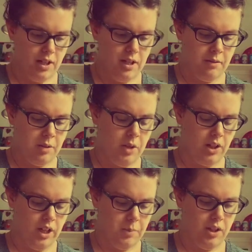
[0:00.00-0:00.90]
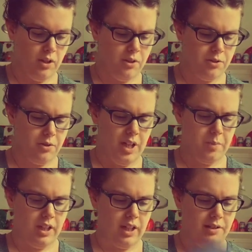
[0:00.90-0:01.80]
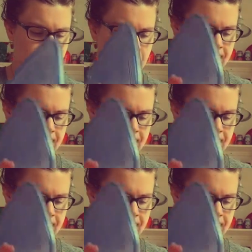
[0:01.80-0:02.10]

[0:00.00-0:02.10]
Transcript: tea. My grandmother also gave me that.